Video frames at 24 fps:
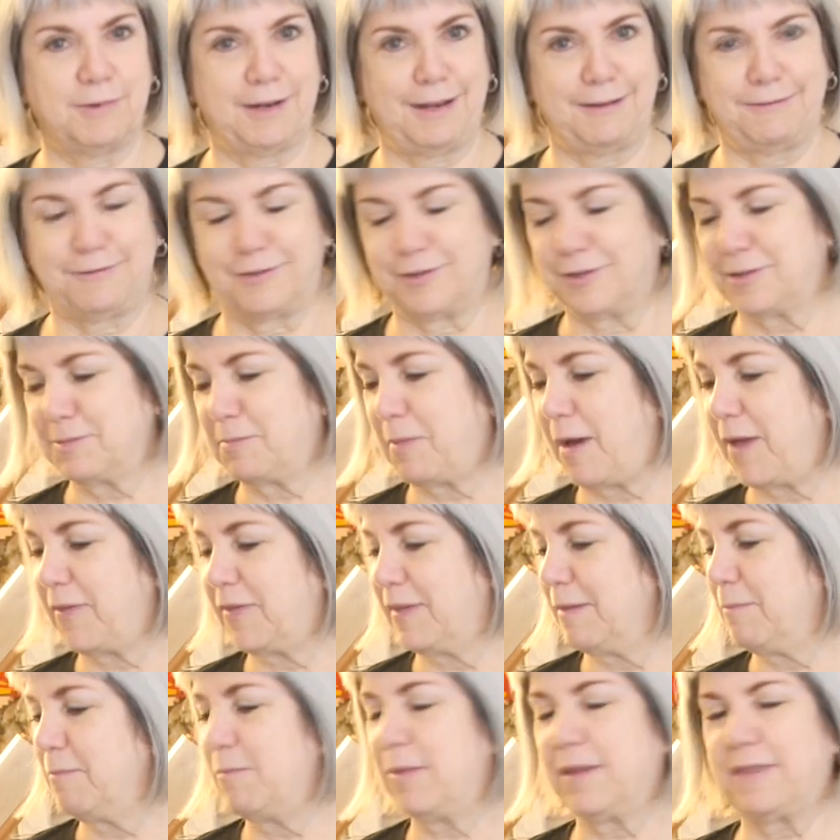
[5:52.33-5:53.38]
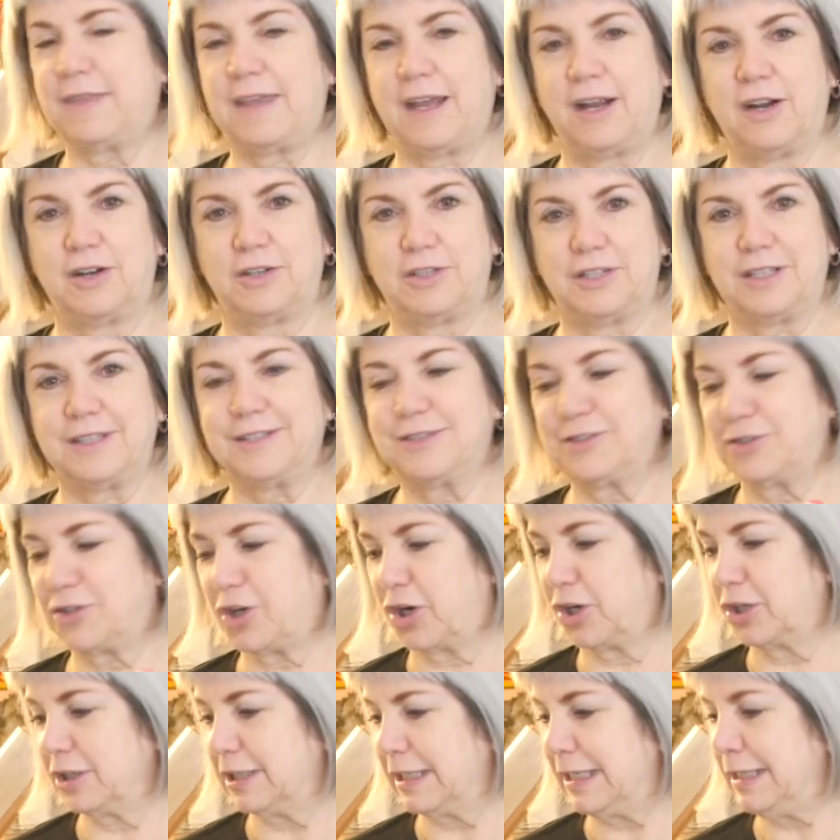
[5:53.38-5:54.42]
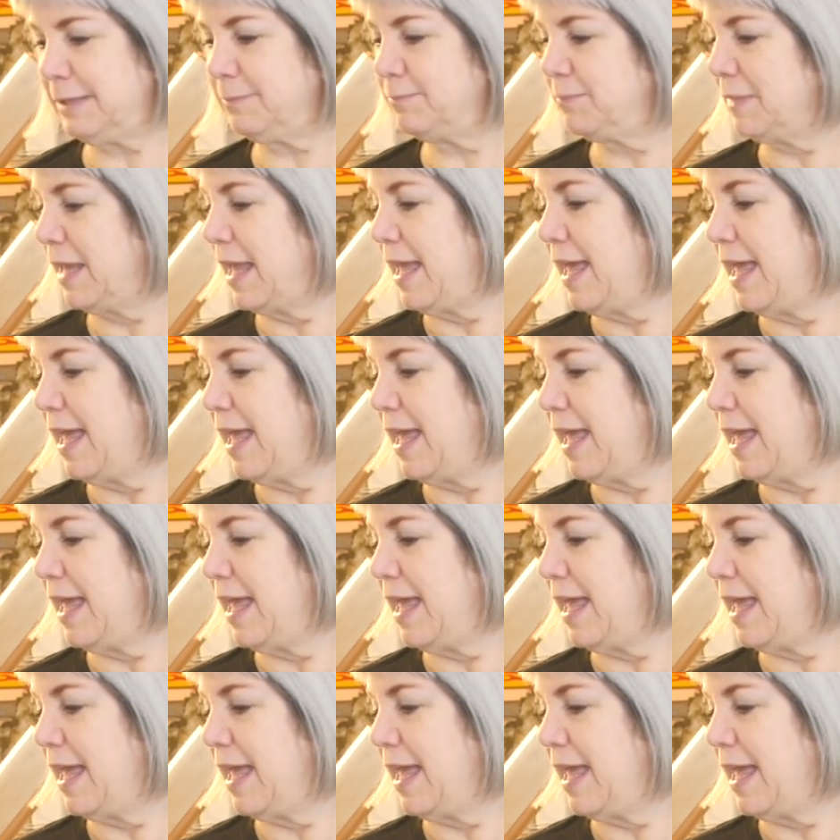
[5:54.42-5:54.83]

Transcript: when I first bought them, but they are just darling.